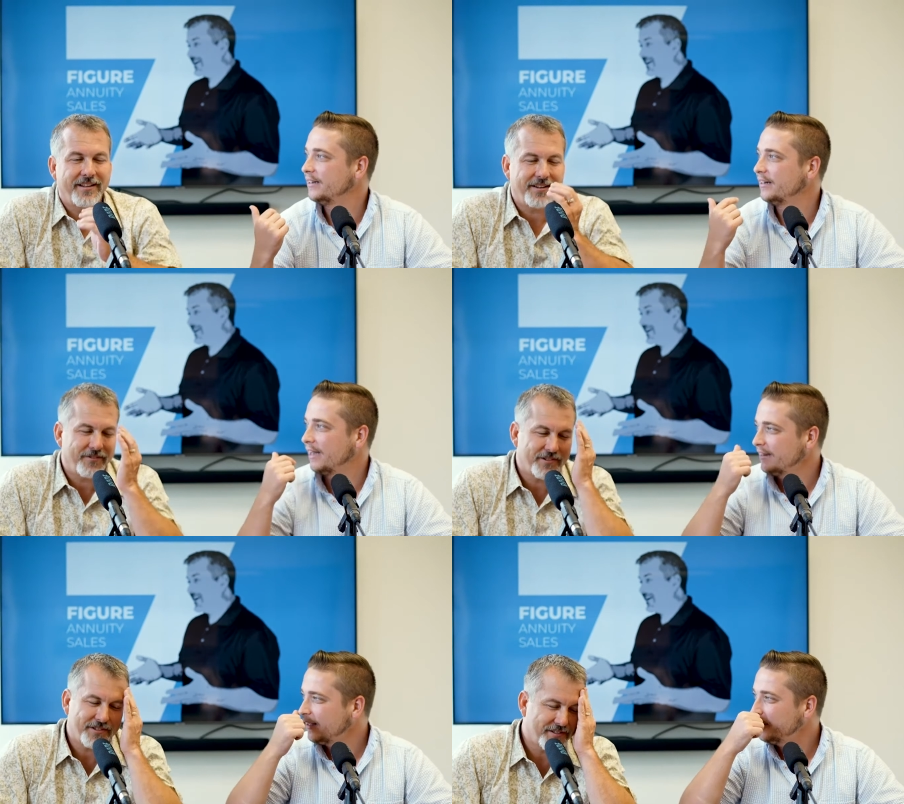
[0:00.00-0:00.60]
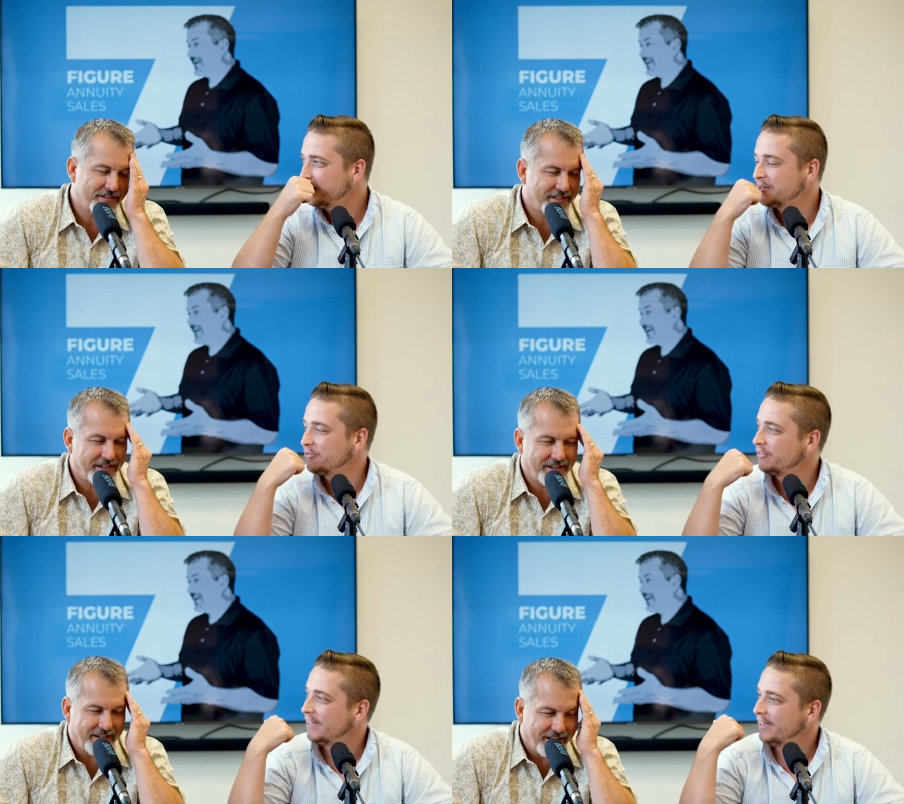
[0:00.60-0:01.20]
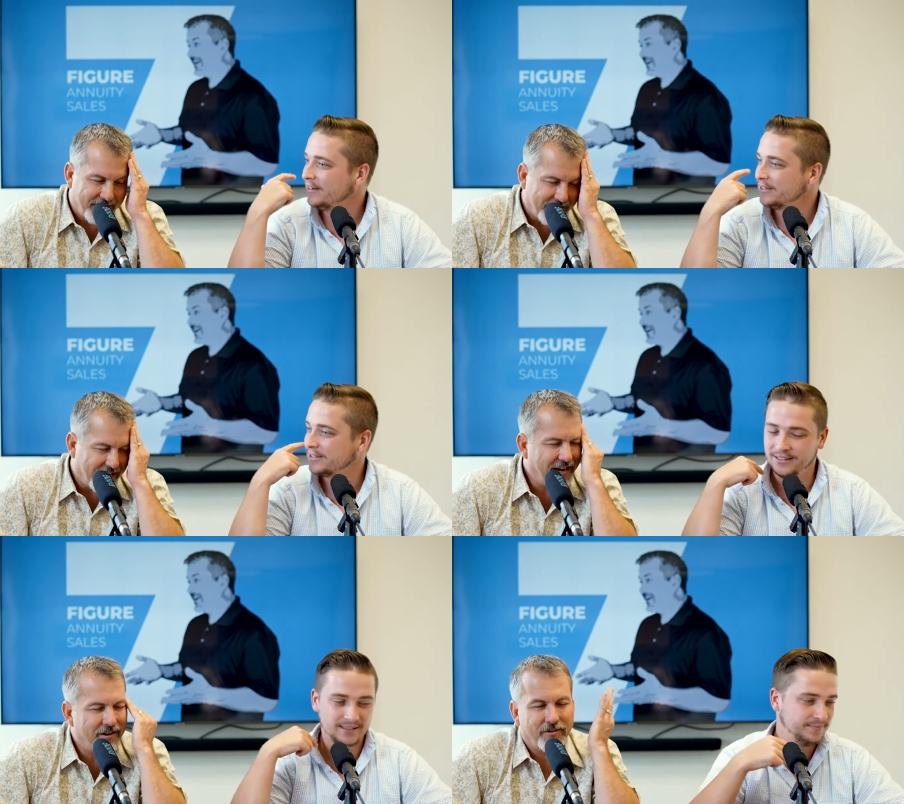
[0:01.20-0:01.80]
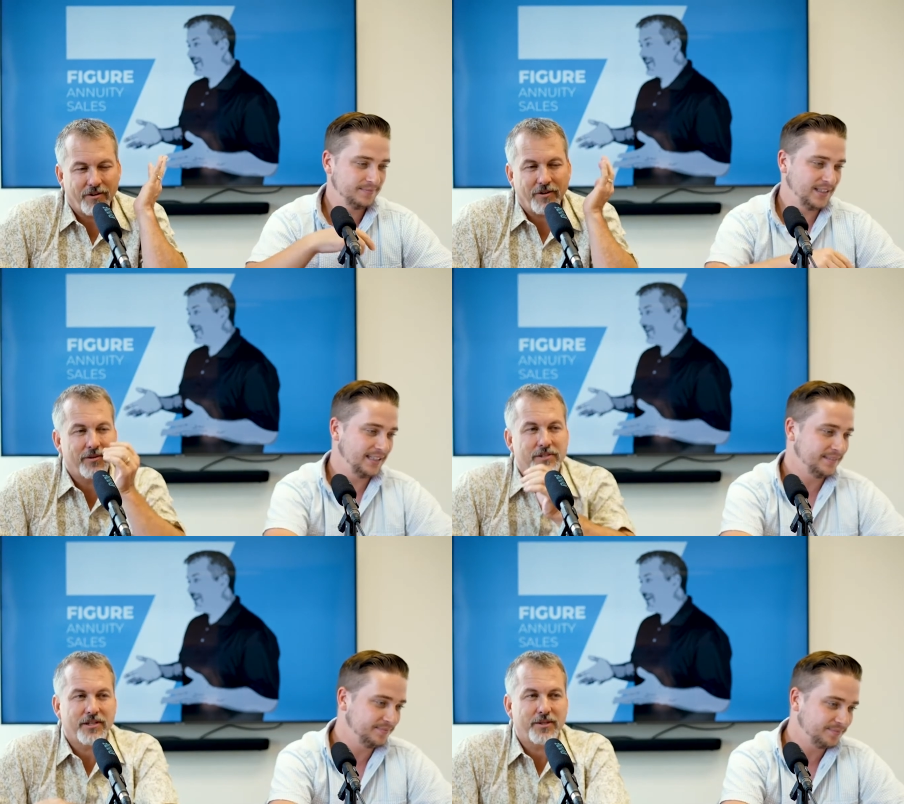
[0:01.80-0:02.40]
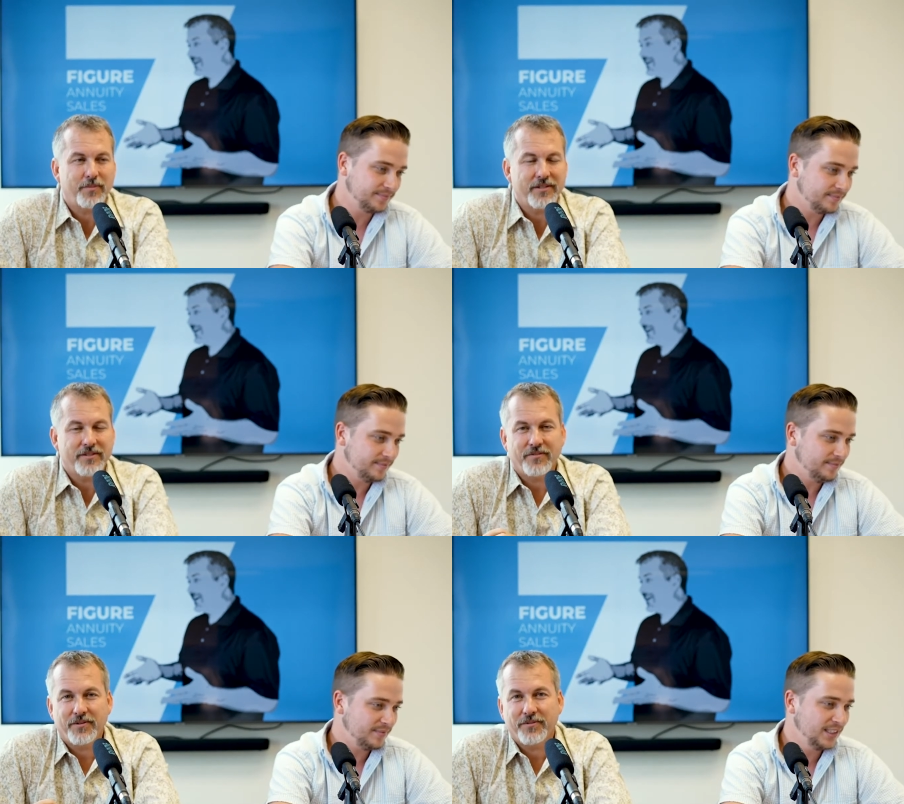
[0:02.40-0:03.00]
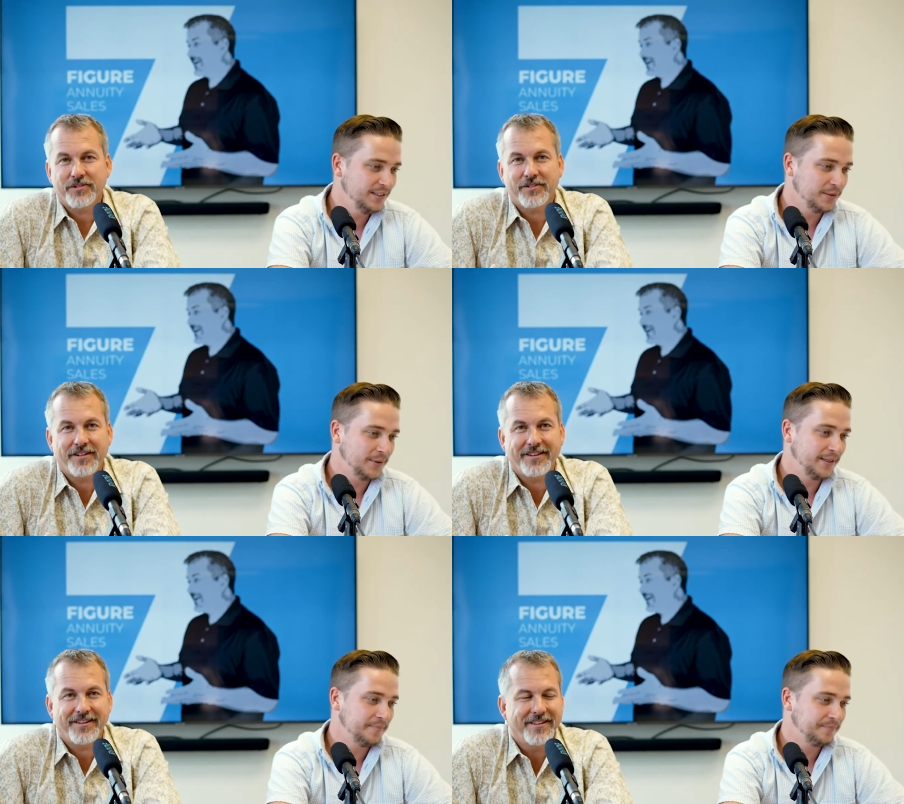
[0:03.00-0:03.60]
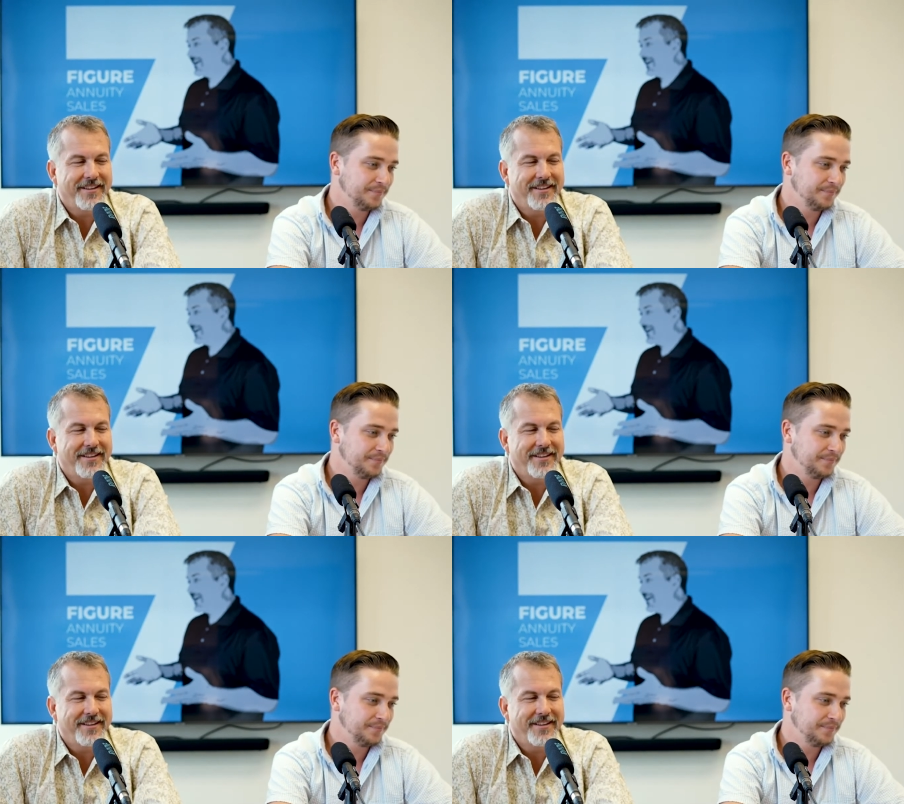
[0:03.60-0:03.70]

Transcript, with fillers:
Speaker 1: And it was, I thought it was a yeah. filet Oscar. I don't know. No. It was expensive. It was, either way.